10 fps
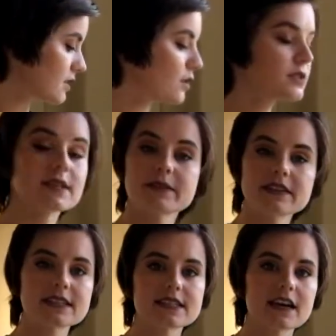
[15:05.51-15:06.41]
So some of
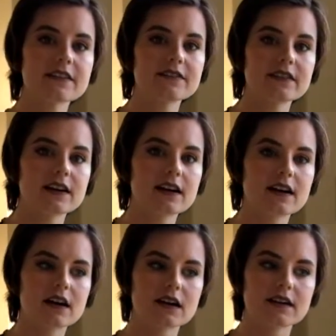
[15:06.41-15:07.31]
this stuff
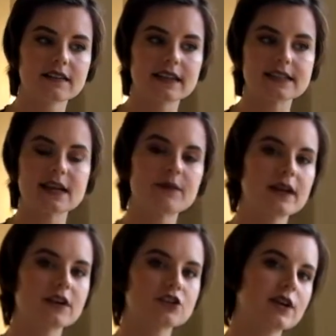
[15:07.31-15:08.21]
are things that
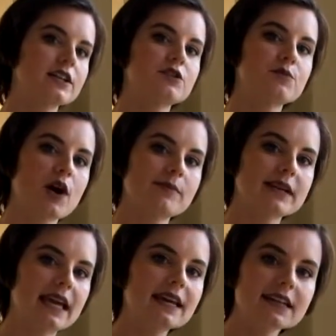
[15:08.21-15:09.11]
we are trying to
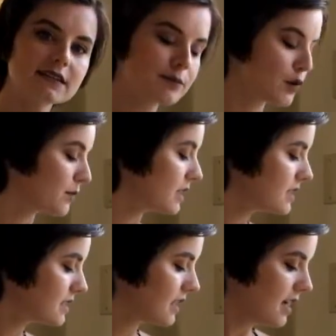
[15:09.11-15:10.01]
propagate at the
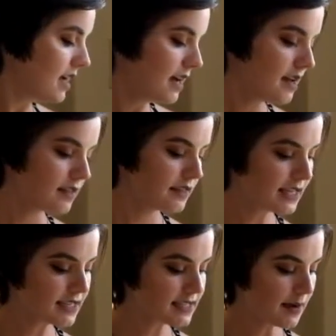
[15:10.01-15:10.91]
moment.
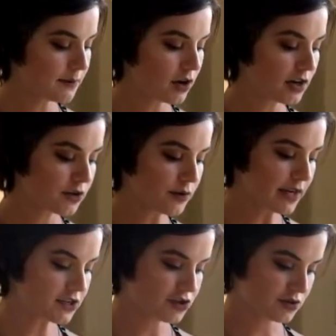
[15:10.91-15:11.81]
This, I'm not
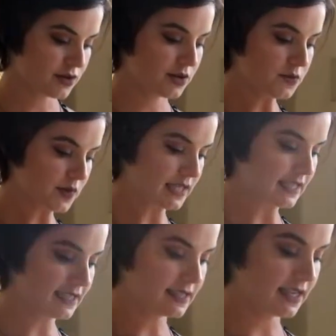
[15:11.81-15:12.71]
quite sure what
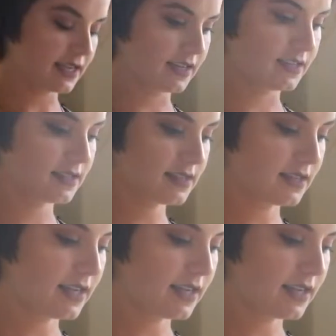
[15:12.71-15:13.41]
this is.